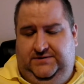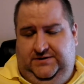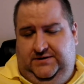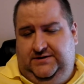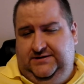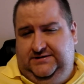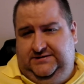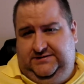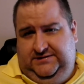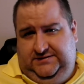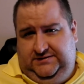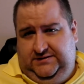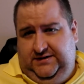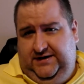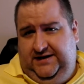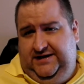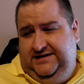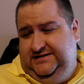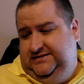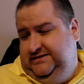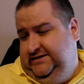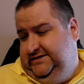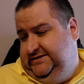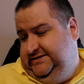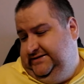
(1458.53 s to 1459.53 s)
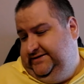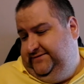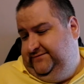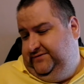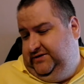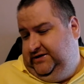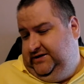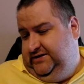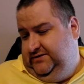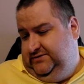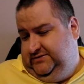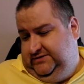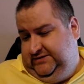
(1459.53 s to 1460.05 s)
It's just got heat sinks and
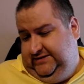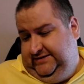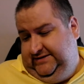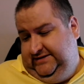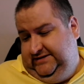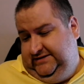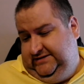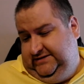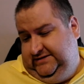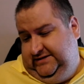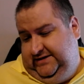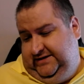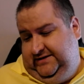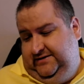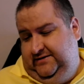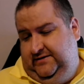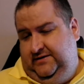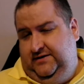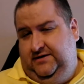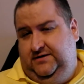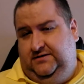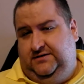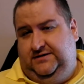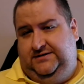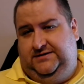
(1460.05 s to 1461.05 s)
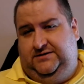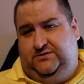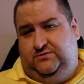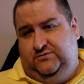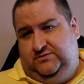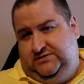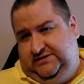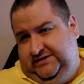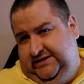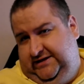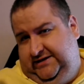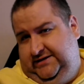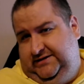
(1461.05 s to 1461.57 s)
everything else like this, like the
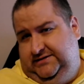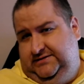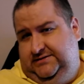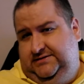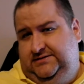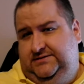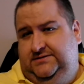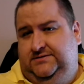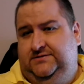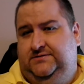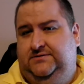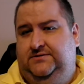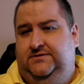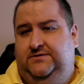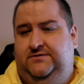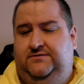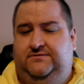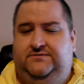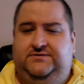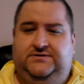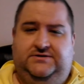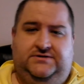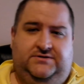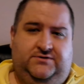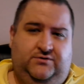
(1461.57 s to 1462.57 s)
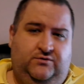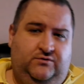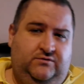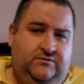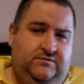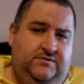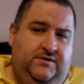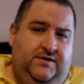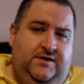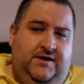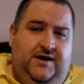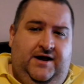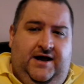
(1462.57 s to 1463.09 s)
Corsair does, which is cool.